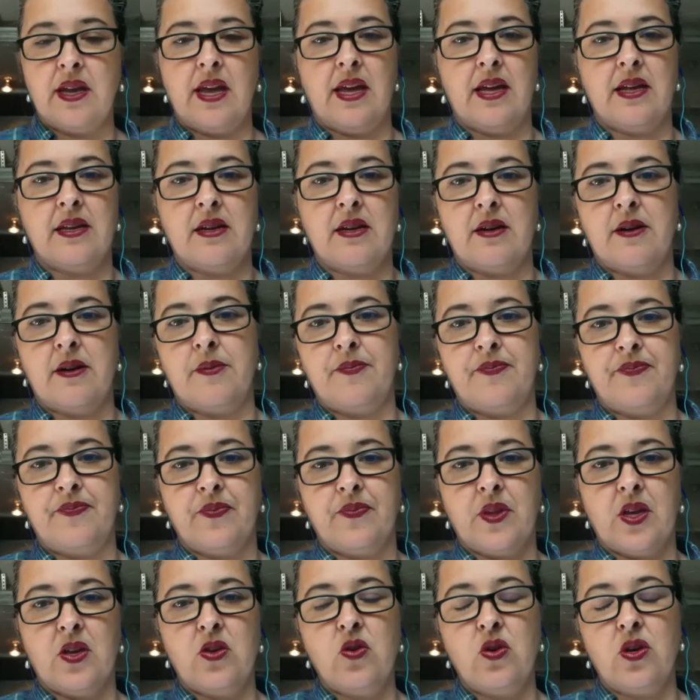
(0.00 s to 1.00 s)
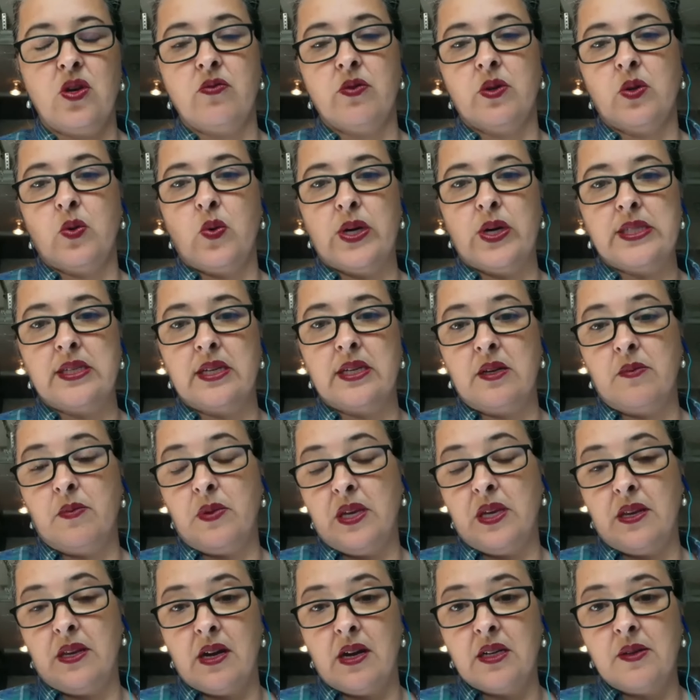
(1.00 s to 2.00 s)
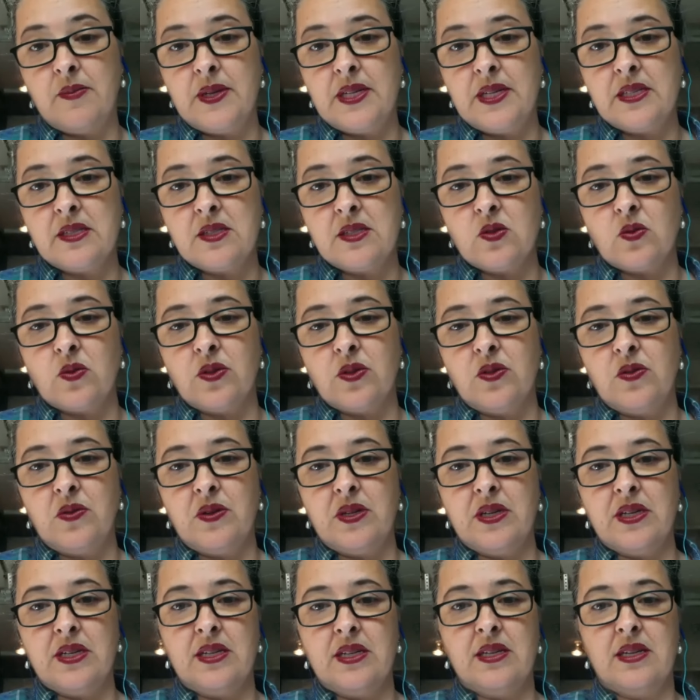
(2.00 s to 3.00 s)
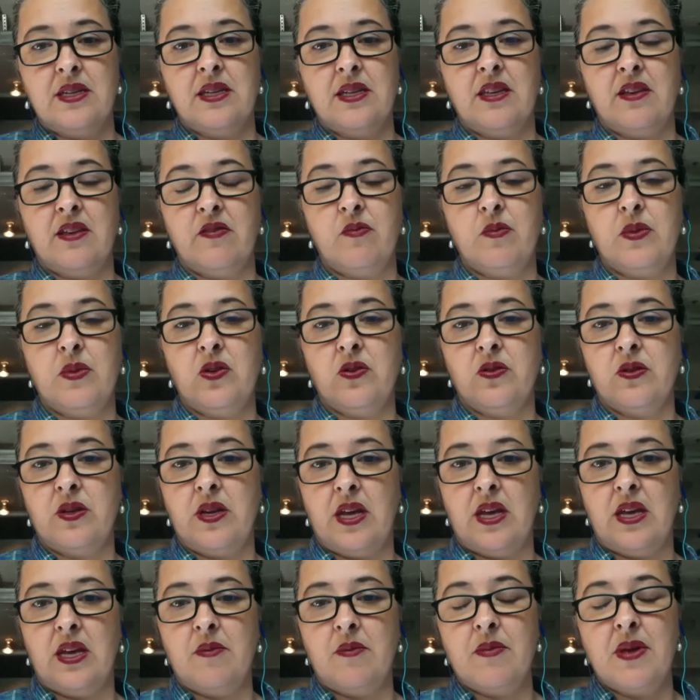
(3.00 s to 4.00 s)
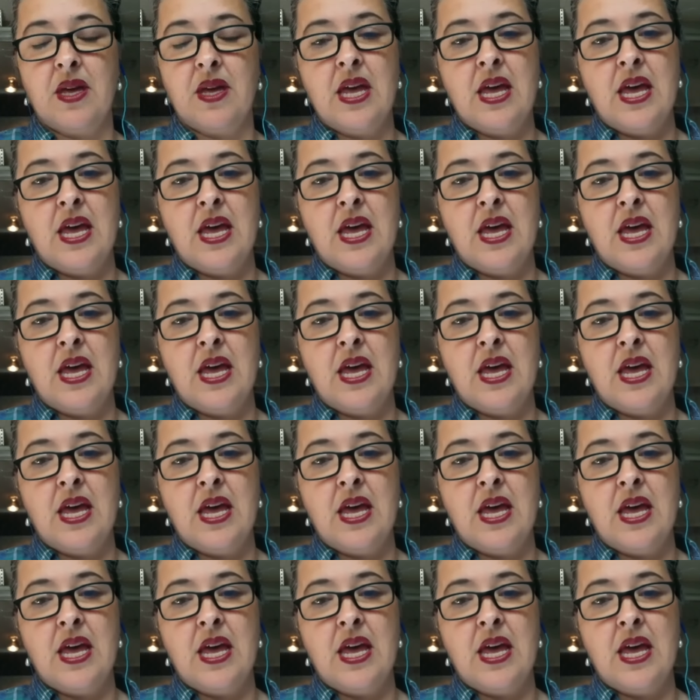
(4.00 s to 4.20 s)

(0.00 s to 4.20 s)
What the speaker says: And you can request that it be anonymous, or you can give me your name,